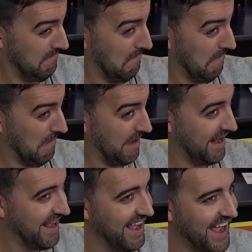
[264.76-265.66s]
I'll
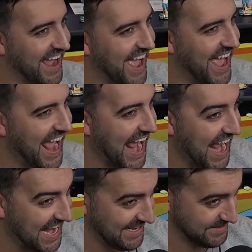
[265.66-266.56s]
give you so much
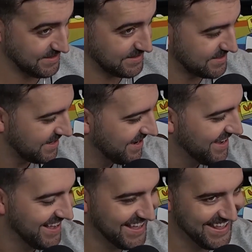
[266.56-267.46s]
information Hayes. On
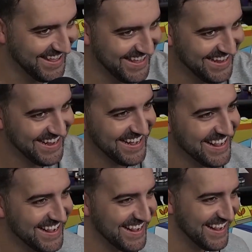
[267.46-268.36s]
the Rays if you want it,